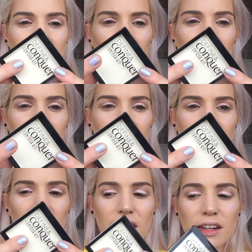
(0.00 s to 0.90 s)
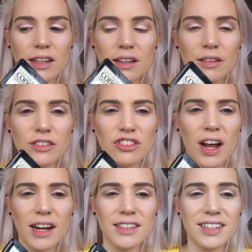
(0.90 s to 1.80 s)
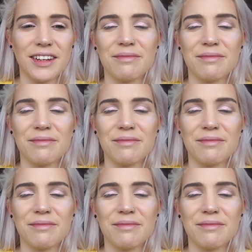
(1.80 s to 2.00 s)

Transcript: the lighter side